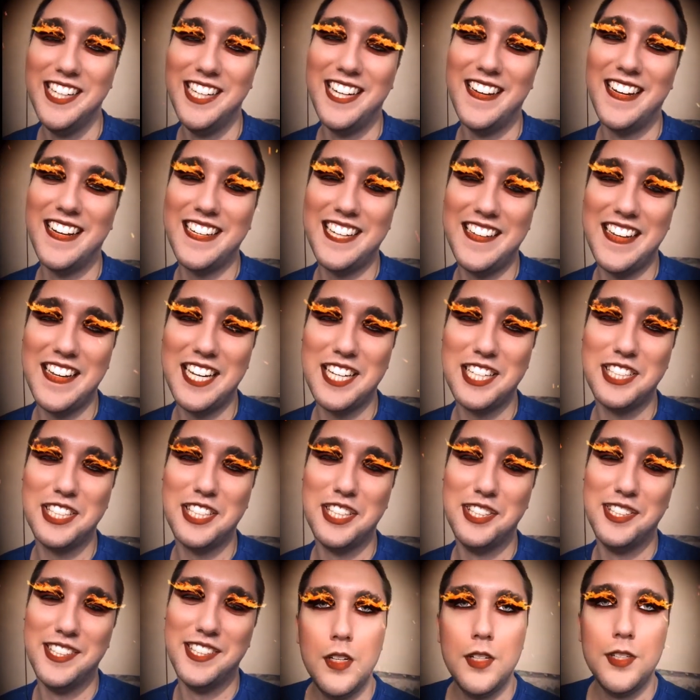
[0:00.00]
I can't
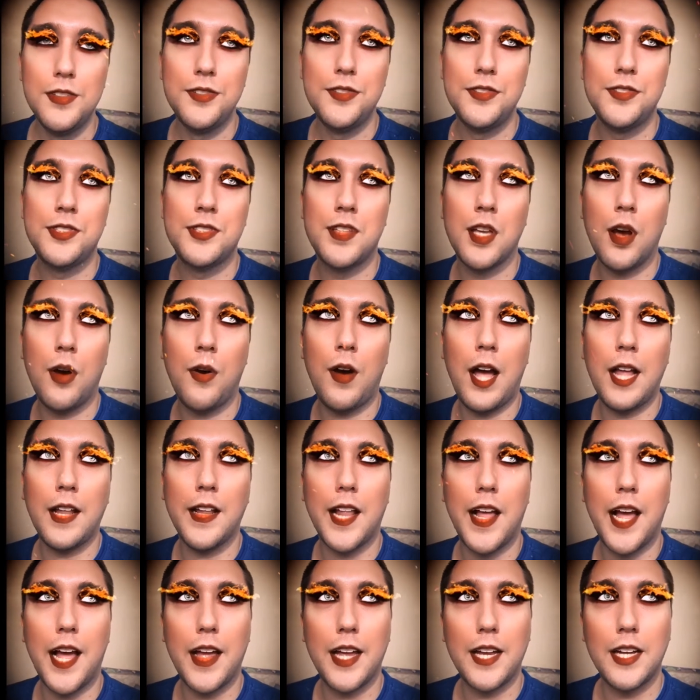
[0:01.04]
do it. So, I
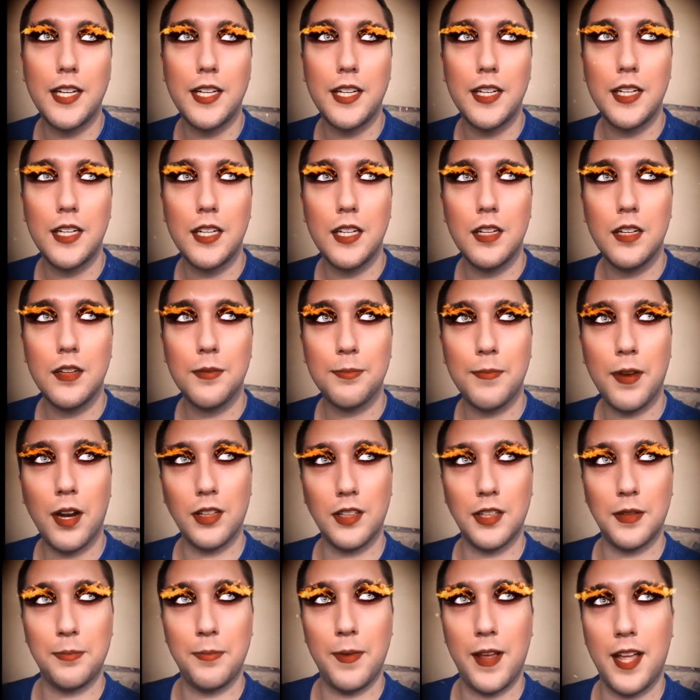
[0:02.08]
like
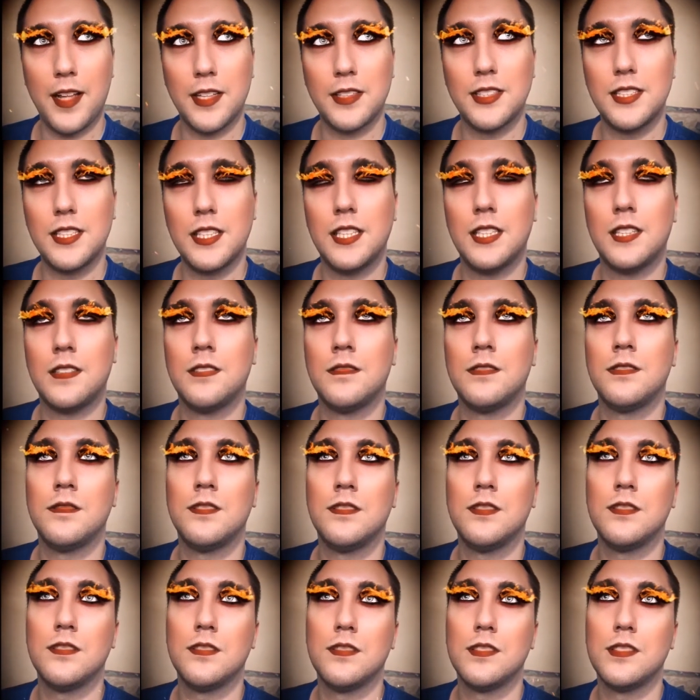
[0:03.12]
Marilyn Manson,
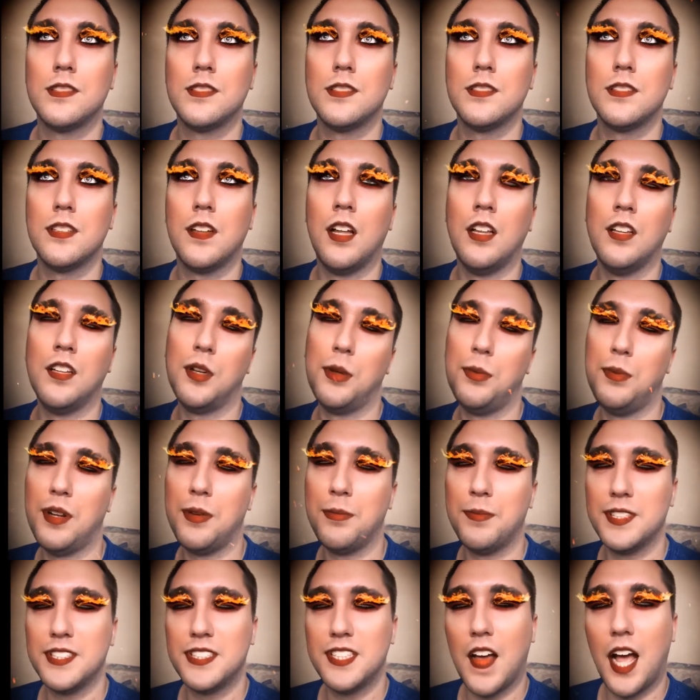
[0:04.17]
a little bit
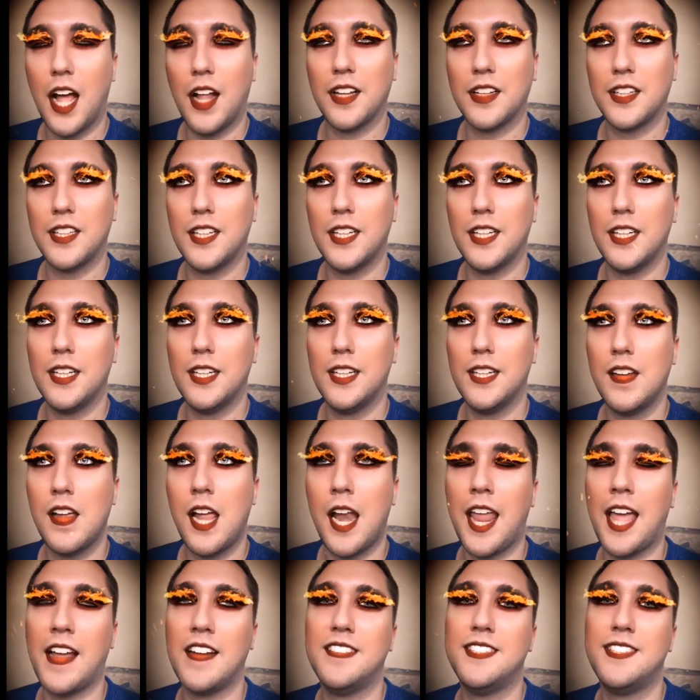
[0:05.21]
of Metallica,
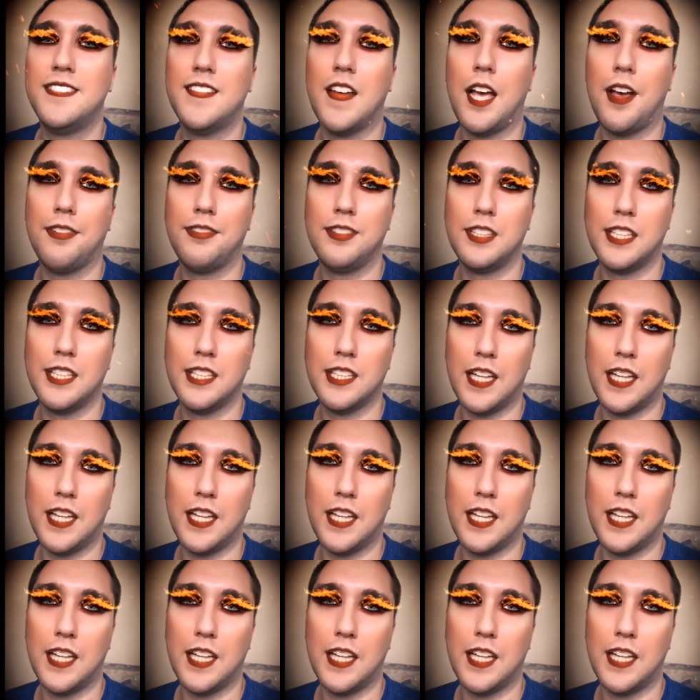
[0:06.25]
and I definitely